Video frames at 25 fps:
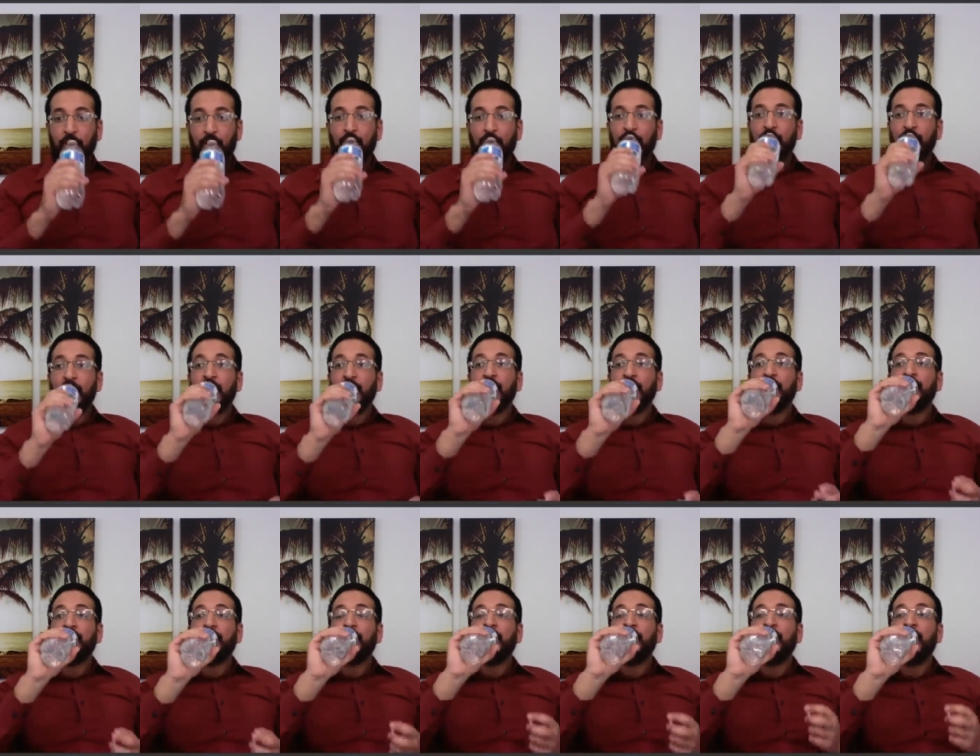You can
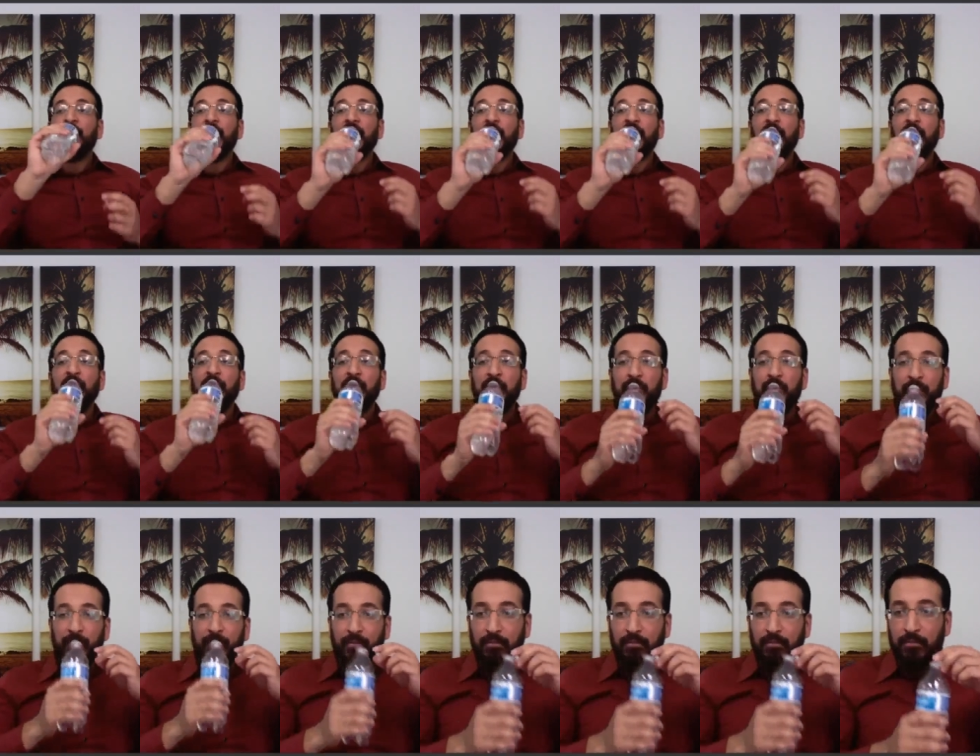type it in the chat
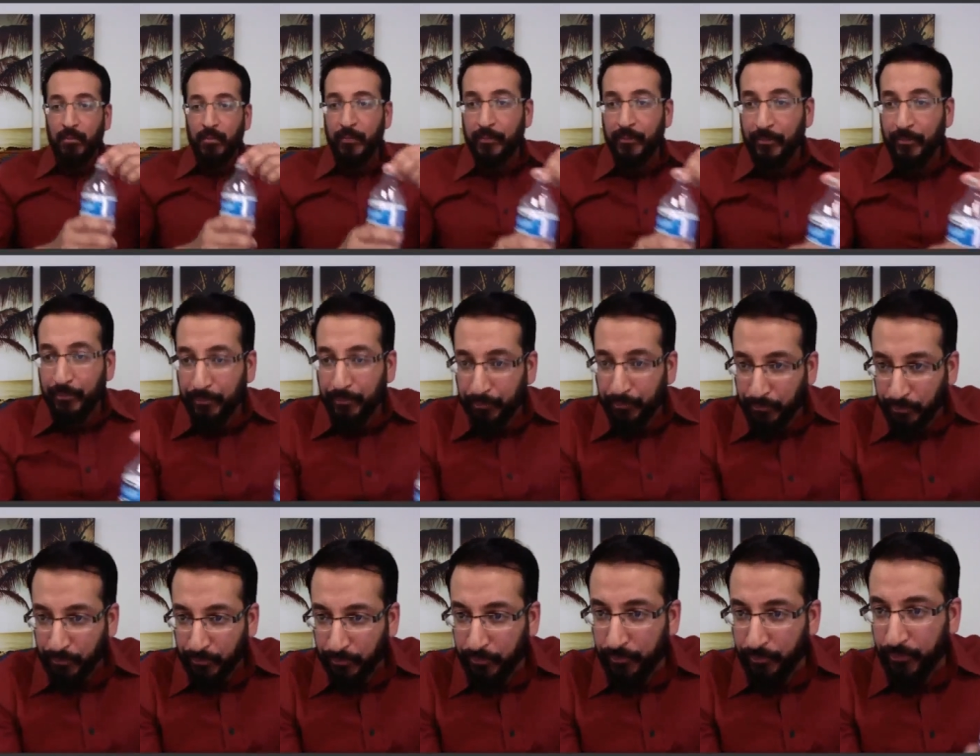box.
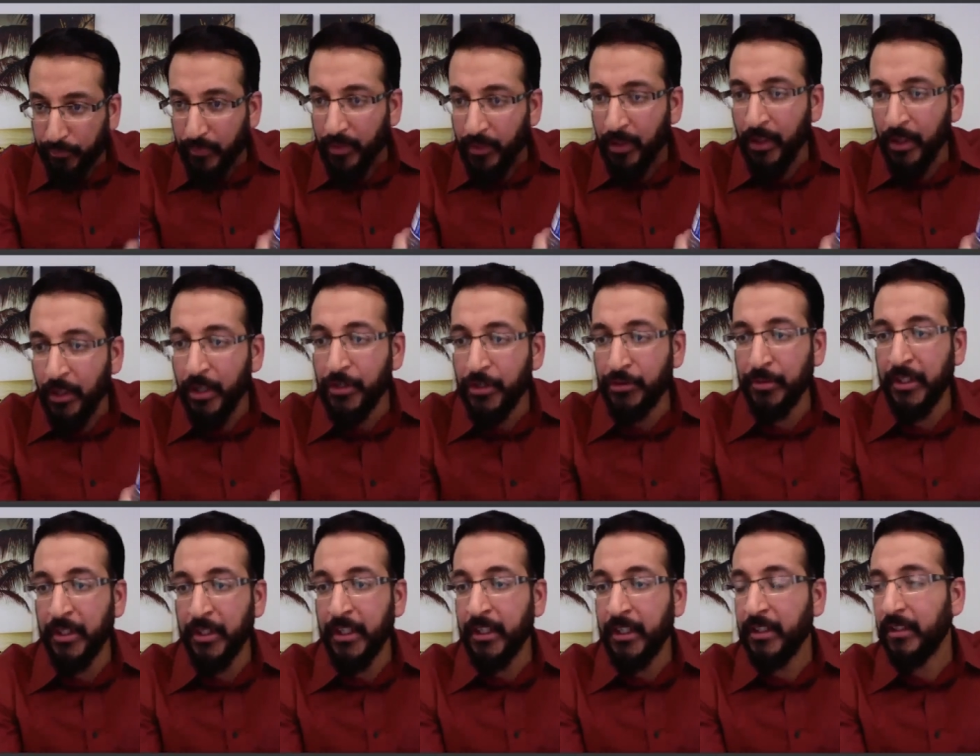I just
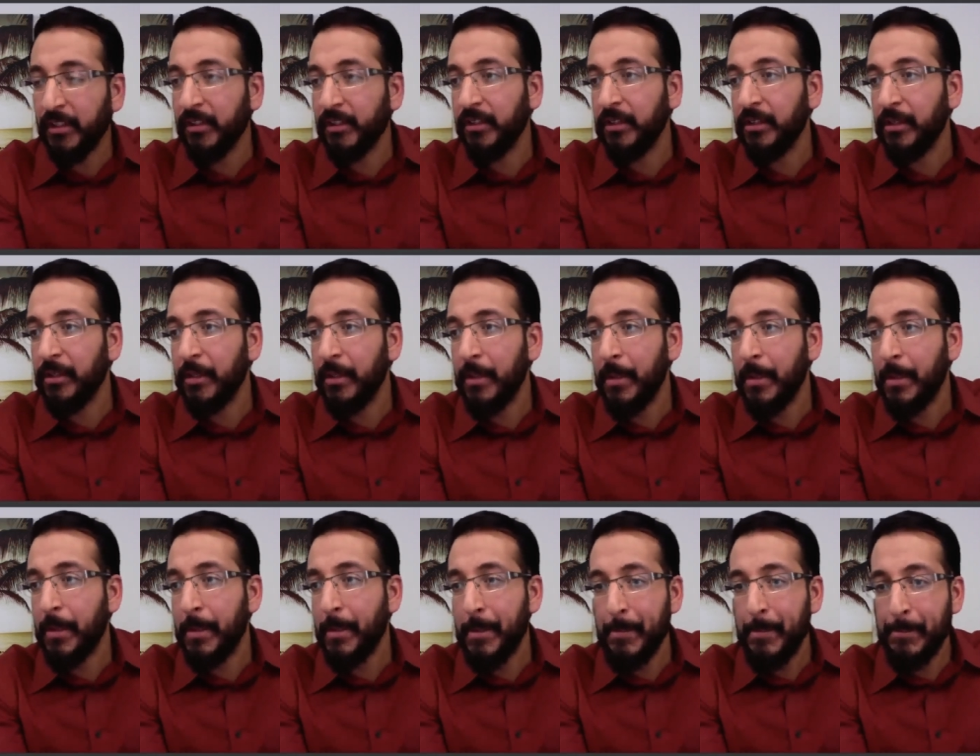read it?
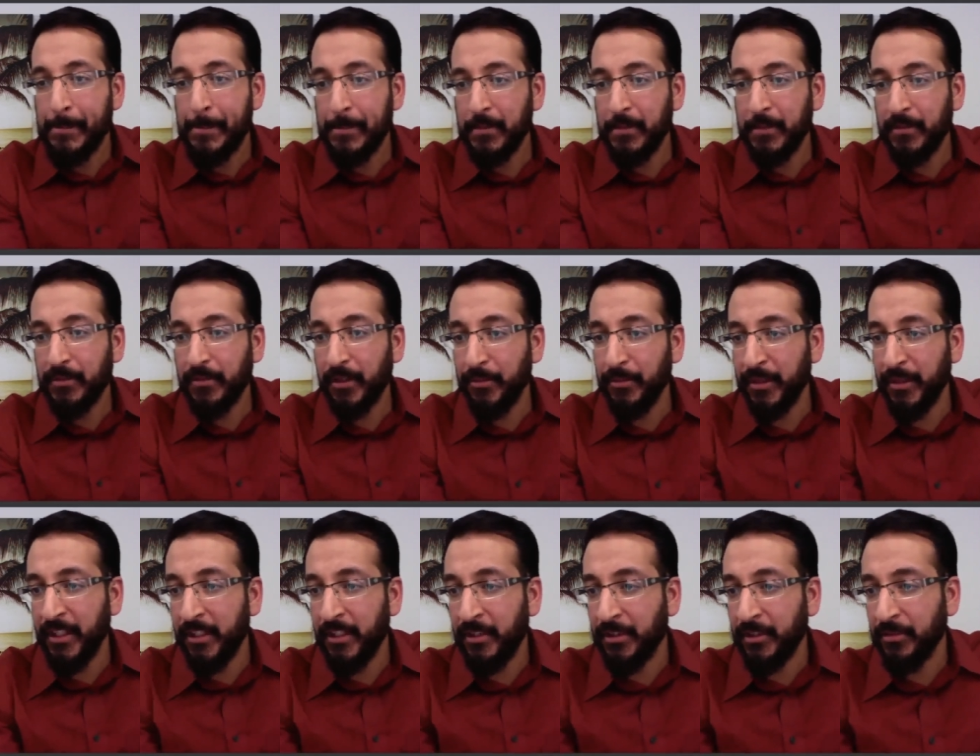Do I
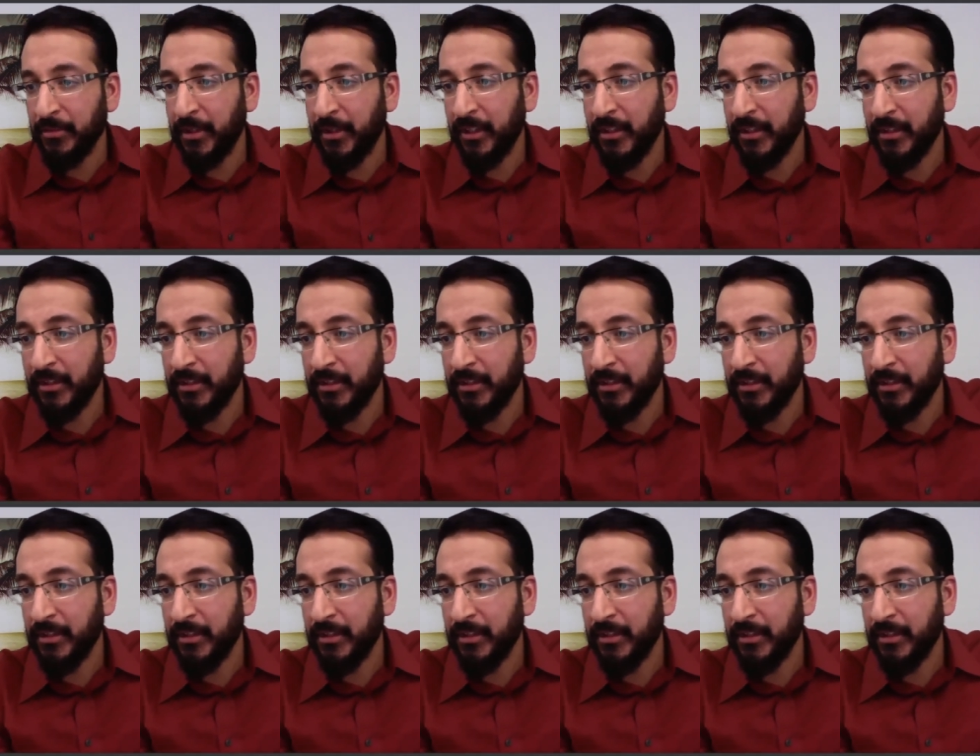read it or do I?